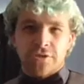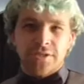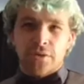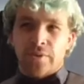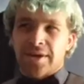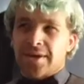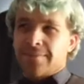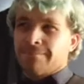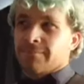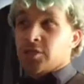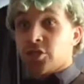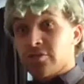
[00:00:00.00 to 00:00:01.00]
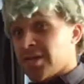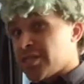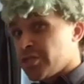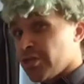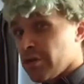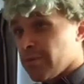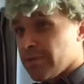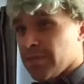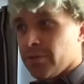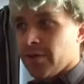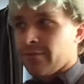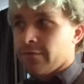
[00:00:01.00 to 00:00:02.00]
shoes I wear. Shoes I don't
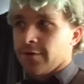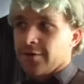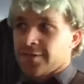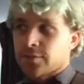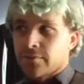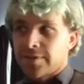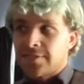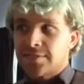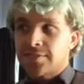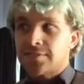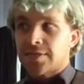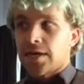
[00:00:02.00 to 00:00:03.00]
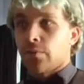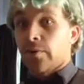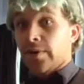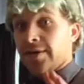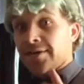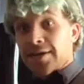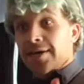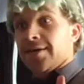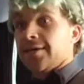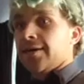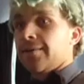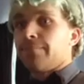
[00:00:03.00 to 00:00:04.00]
really wear for various reasons. One are
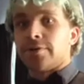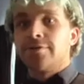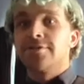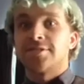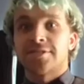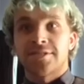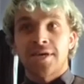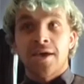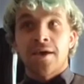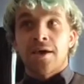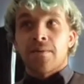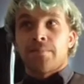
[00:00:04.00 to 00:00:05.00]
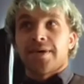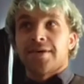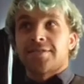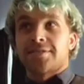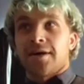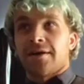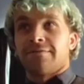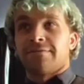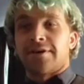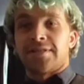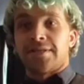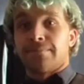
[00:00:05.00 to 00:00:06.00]
gumboots, because I
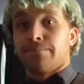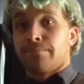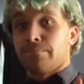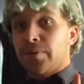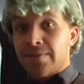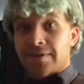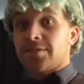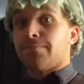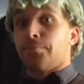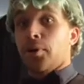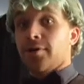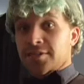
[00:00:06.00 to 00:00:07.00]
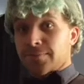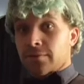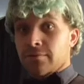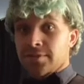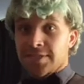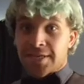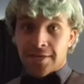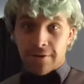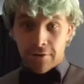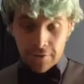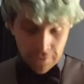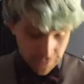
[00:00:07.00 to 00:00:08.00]
find them pretty much impossible to get
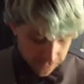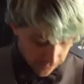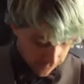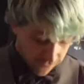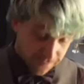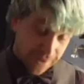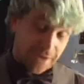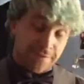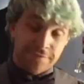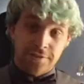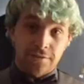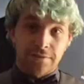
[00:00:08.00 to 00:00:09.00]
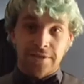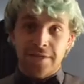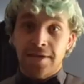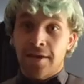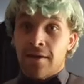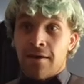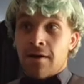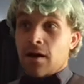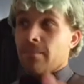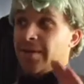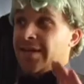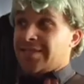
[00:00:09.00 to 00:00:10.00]
on over my artificial leg.
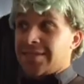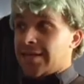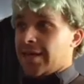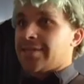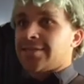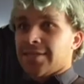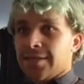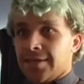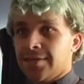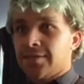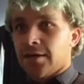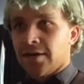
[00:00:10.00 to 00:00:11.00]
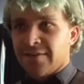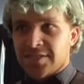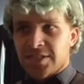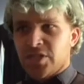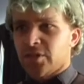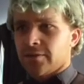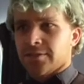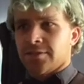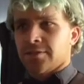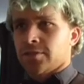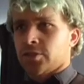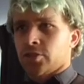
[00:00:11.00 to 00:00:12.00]
I mean, I did as a kid. I've actually
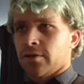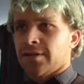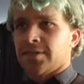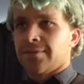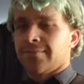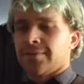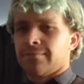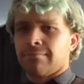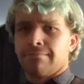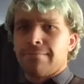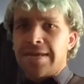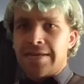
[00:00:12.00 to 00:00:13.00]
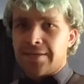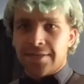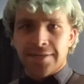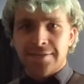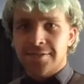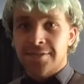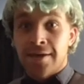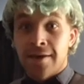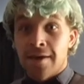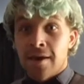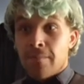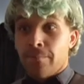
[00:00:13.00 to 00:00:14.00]
not tried them in many years,
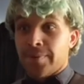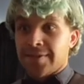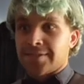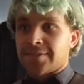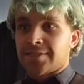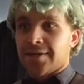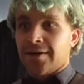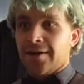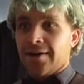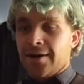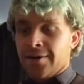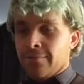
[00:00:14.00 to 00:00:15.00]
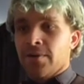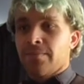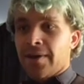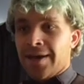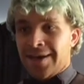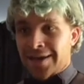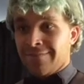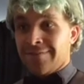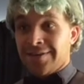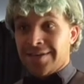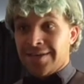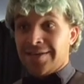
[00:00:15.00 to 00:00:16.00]
but I remember
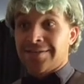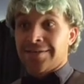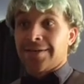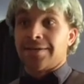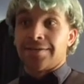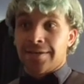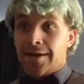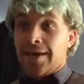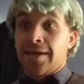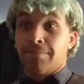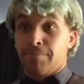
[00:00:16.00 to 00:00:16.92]
having a kid and I had a